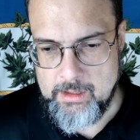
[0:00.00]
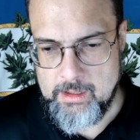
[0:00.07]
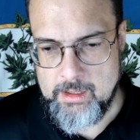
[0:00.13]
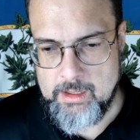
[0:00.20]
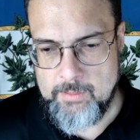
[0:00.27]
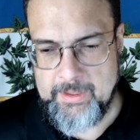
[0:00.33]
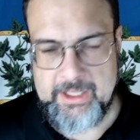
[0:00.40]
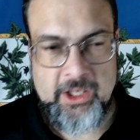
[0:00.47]

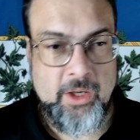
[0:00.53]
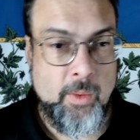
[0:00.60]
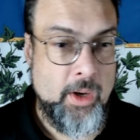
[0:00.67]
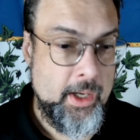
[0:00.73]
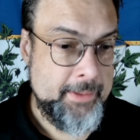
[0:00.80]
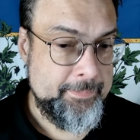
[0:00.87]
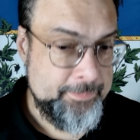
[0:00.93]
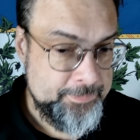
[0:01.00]
We could go
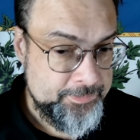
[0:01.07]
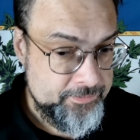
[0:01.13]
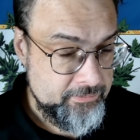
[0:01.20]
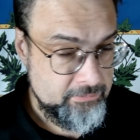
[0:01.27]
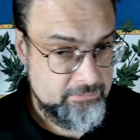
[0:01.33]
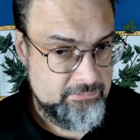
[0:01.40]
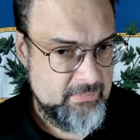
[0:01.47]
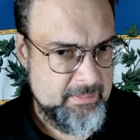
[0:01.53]
on,
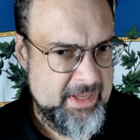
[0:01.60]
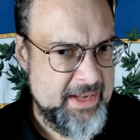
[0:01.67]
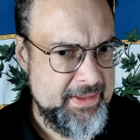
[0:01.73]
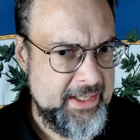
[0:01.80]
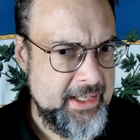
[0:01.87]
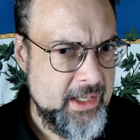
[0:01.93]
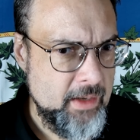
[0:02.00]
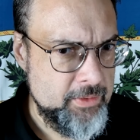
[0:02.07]
but I think he
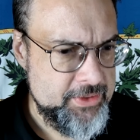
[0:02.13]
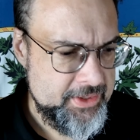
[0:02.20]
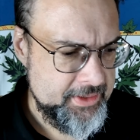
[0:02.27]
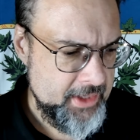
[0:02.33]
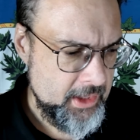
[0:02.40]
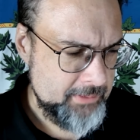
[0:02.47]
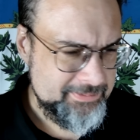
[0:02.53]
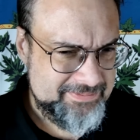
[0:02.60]
covers it
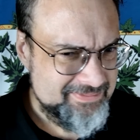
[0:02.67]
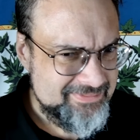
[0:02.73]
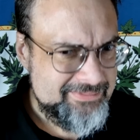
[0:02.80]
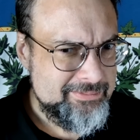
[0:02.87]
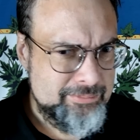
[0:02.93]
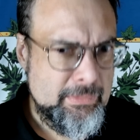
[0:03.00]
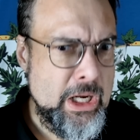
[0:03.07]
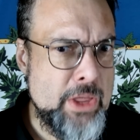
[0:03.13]
there.
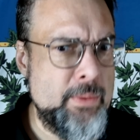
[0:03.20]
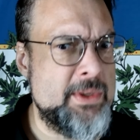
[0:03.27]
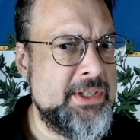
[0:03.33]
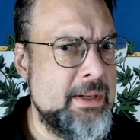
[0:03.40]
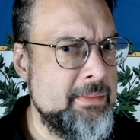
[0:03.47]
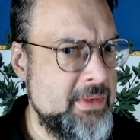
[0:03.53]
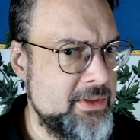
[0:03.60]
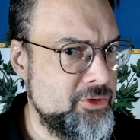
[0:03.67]
There were
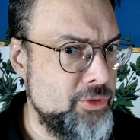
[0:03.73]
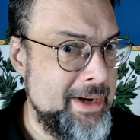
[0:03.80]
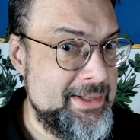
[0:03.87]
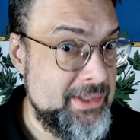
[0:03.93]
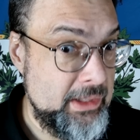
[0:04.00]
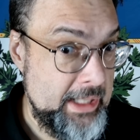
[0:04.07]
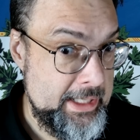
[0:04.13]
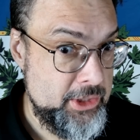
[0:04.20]
some
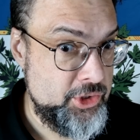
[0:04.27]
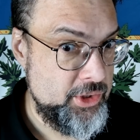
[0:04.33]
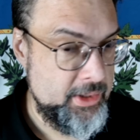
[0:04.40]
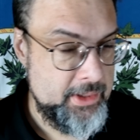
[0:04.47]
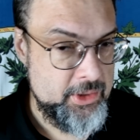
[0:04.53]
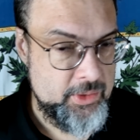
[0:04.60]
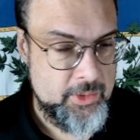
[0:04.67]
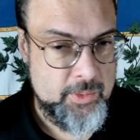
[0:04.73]
translation
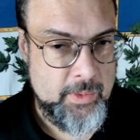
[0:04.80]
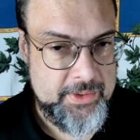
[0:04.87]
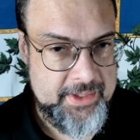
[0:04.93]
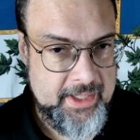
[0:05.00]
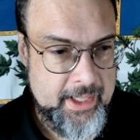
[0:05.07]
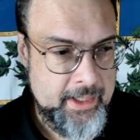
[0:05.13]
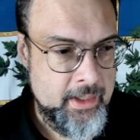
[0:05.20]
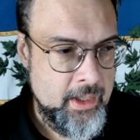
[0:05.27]
issues, we'll
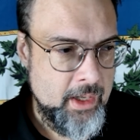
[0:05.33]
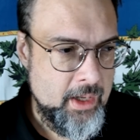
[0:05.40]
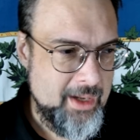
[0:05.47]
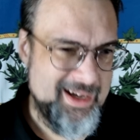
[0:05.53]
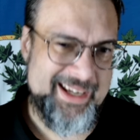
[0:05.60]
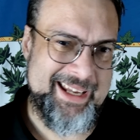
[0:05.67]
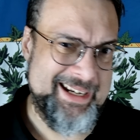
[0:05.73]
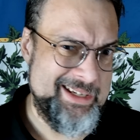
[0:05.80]
say.
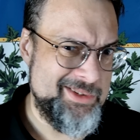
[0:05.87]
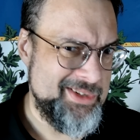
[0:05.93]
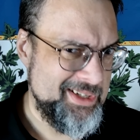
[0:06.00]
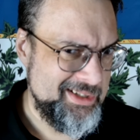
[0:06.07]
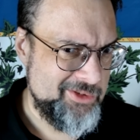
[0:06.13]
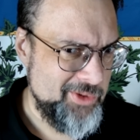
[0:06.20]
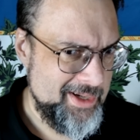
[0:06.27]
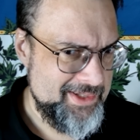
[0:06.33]
Again, I used a
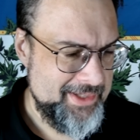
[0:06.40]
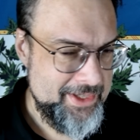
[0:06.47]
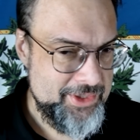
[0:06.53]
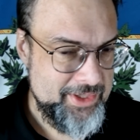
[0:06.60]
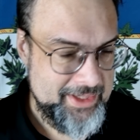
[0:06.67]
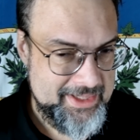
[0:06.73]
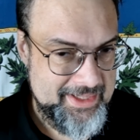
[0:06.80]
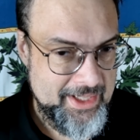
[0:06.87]
translation
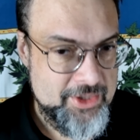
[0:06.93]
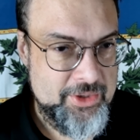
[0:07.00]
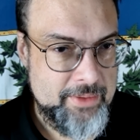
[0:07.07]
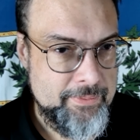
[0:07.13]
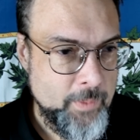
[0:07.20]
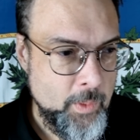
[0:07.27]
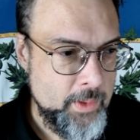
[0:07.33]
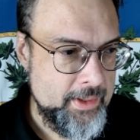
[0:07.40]
extension
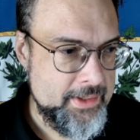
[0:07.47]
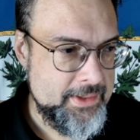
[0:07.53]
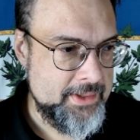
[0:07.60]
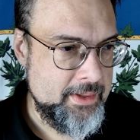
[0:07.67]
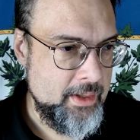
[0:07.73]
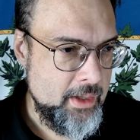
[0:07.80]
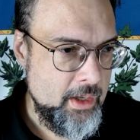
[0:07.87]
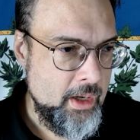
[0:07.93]
for this,
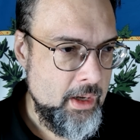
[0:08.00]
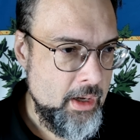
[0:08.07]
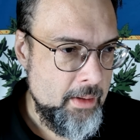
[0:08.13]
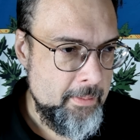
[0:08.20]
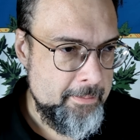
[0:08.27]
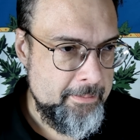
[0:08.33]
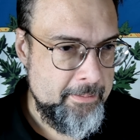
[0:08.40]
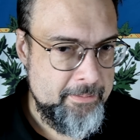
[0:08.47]

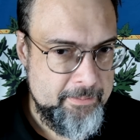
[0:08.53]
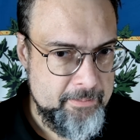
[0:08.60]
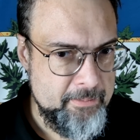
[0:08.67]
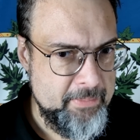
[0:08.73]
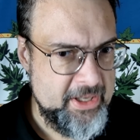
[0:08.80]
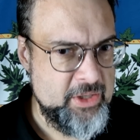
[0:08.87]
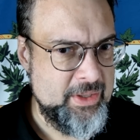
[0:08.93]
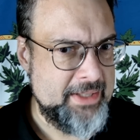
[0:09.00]

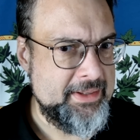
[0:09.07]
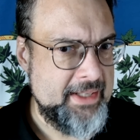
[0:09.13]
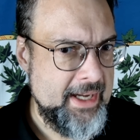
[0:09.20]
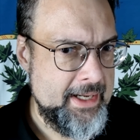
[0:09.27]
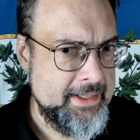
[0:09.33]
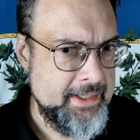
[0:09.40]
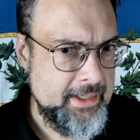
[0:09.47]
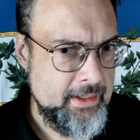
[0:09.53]
but you get the
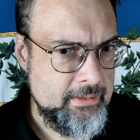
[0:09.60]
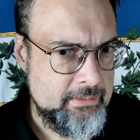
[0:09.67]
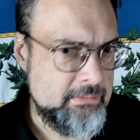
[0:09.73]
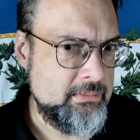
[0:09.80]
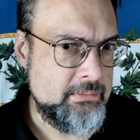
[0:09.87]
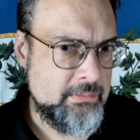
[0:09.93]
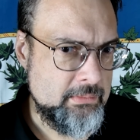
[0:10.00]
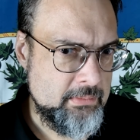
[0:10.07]
idea.
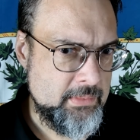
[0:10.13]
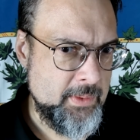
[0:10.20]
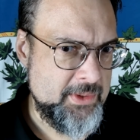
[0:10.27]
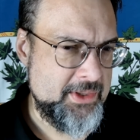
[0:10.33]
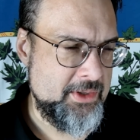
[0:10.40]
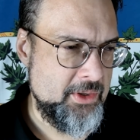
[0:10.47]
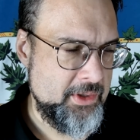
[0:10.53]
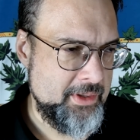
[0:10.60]
There were
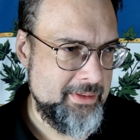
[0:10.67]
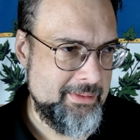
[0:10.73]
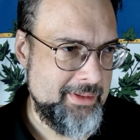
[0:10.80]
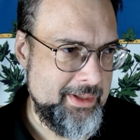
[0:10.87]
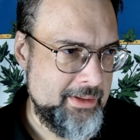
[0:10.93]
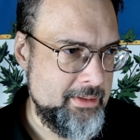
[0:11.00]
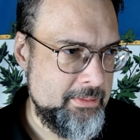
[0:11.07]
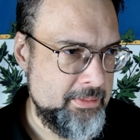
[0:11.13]

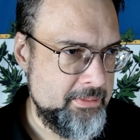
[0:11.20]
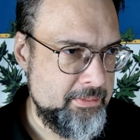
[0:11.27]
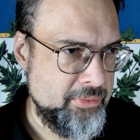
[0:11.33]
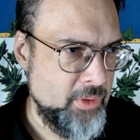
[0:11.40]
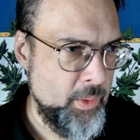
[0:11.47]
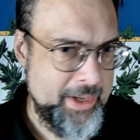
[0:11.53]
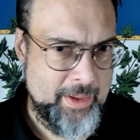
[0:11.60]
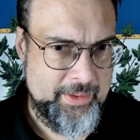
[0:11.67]
certain,
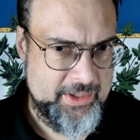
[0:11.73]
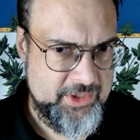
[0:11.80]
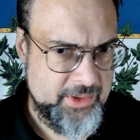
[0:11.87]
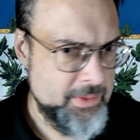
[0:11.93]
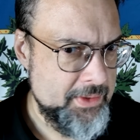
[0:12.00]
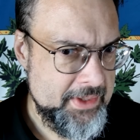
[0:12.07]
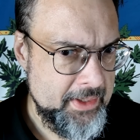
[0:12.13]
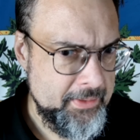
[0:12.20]
pronoun
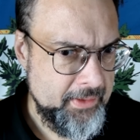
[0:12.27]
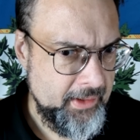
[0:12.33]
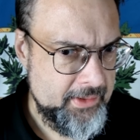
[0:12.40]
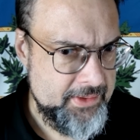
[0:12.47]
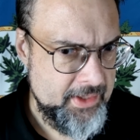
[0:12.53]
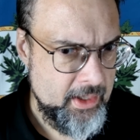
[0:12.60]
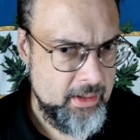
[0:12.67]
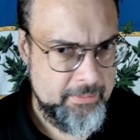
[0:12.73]
issues and things
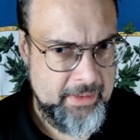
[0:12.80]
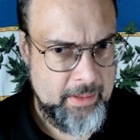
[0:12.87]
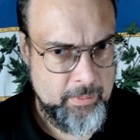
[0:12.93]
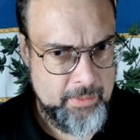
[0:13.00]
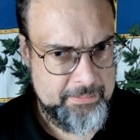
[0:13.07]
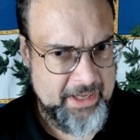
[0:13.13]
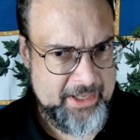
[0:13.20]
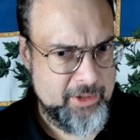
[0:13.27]
there that
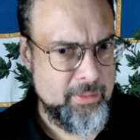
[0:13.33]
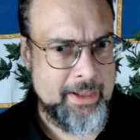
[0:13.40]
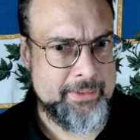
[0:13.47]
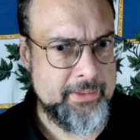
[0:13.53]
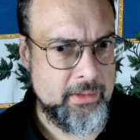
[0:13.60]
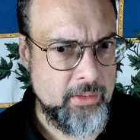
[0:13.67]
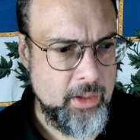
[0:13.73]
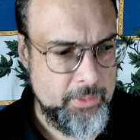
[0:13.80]
I corrected
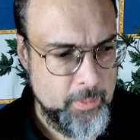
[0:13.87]
along the